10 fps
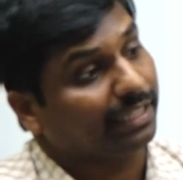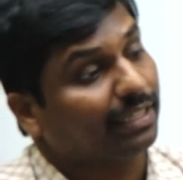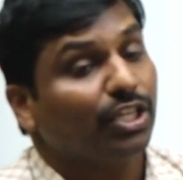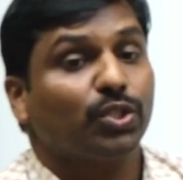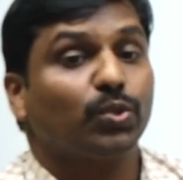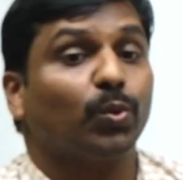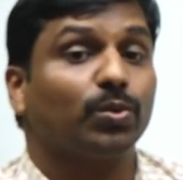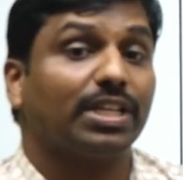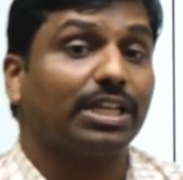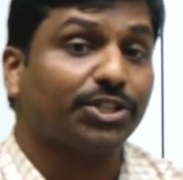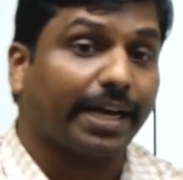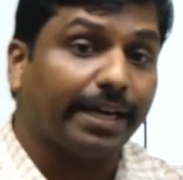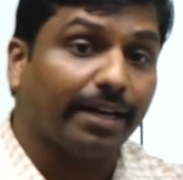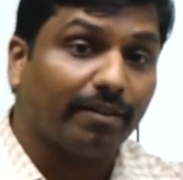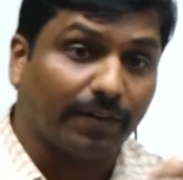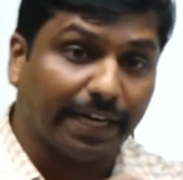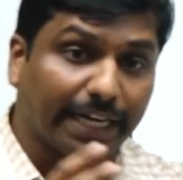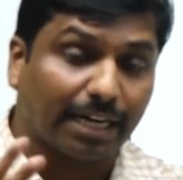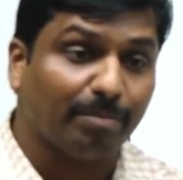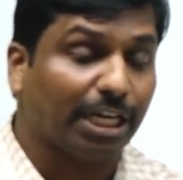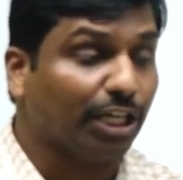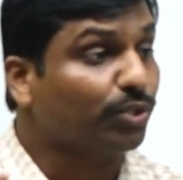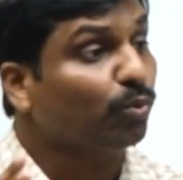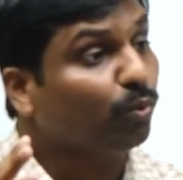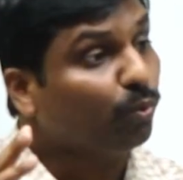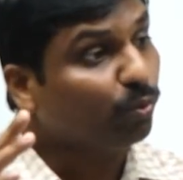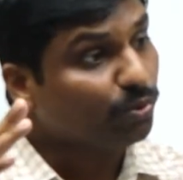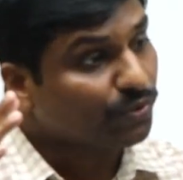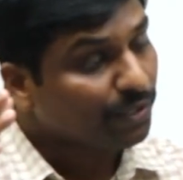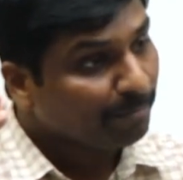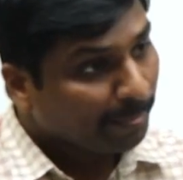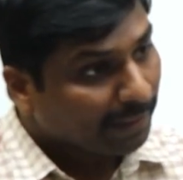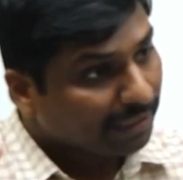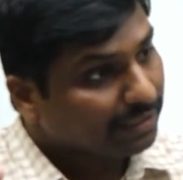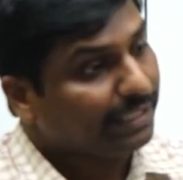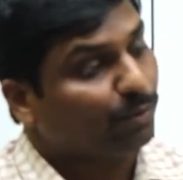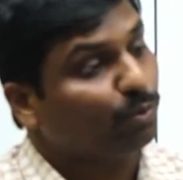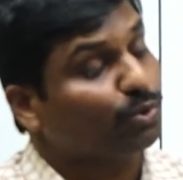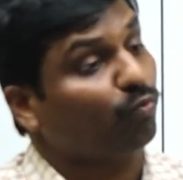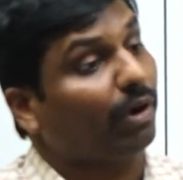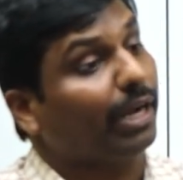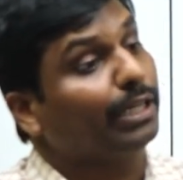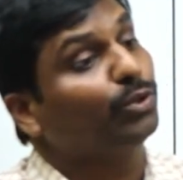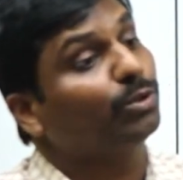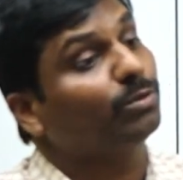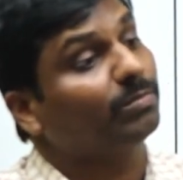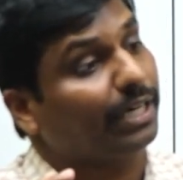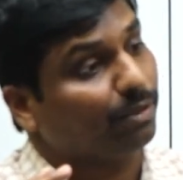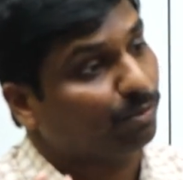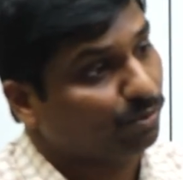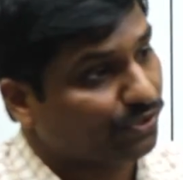So such kind of database whose volume and whose